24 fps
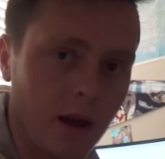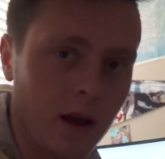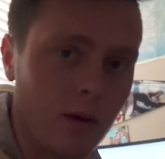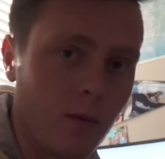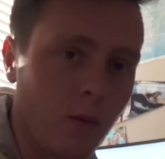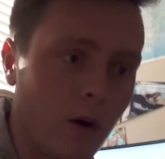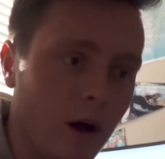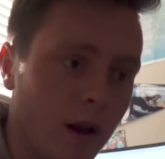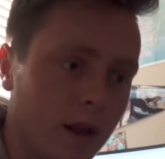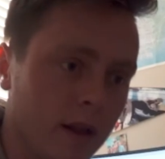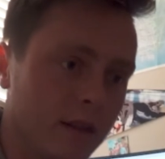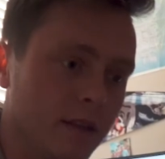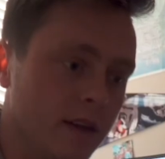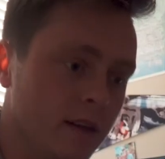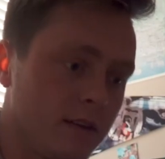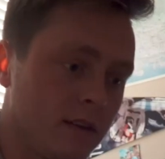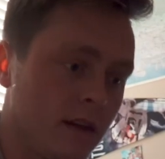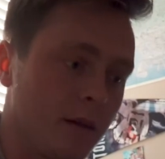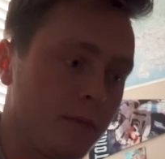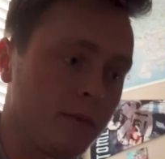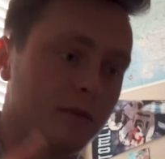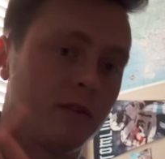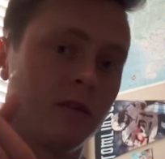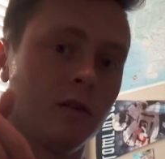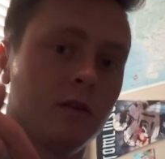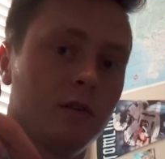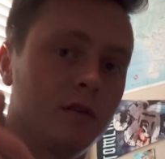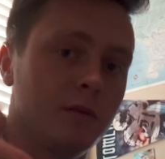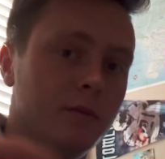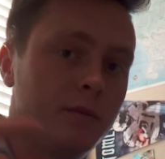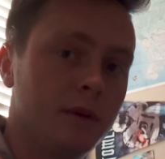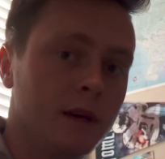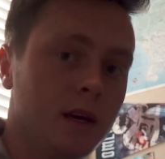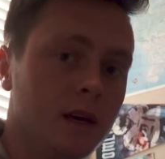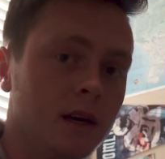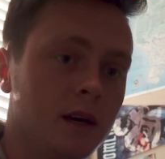I wanted this episode
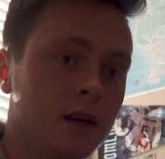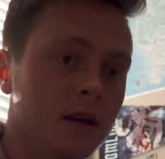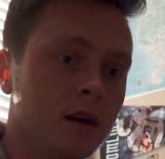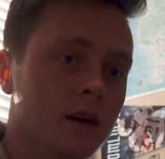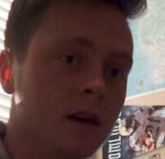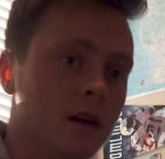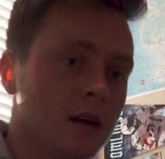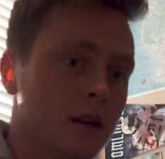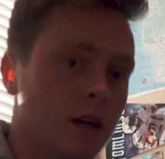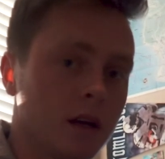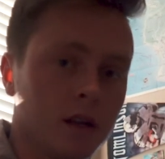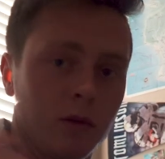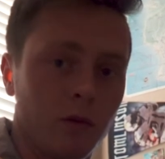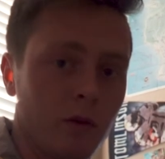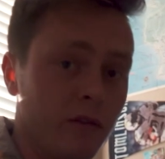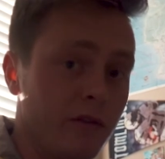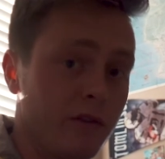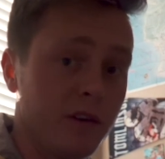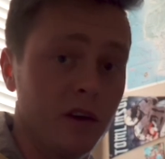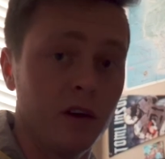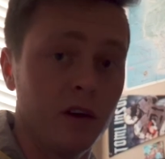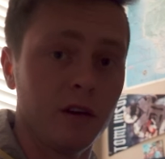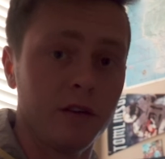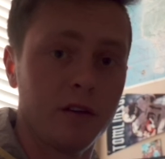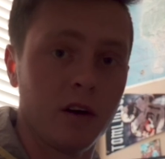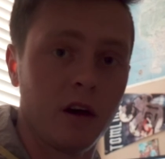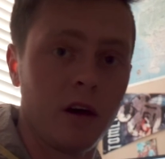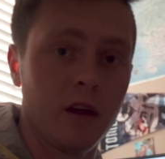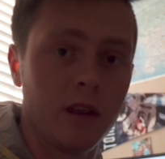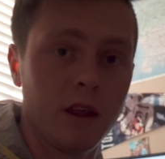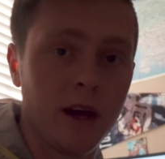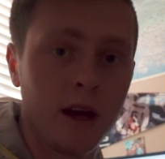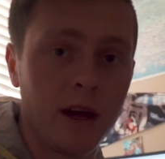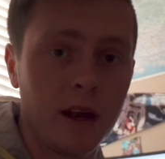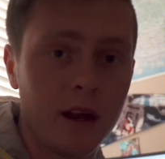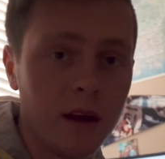to be like the reveal to
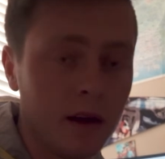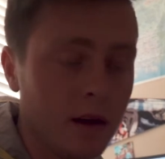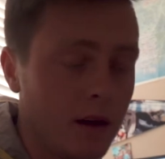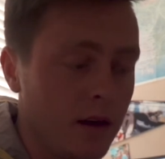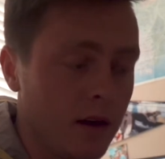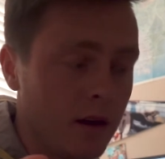all that.